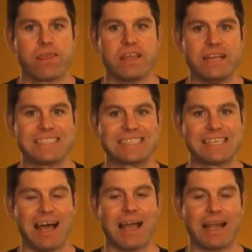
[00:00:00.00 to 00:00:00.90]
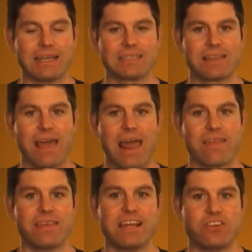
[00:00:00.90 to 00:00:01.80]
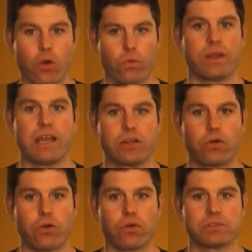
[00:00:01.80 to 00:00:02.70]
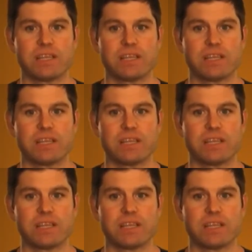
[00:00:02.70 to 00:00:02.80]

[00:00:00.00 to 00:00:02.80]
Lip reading: the signs that they don't get girls,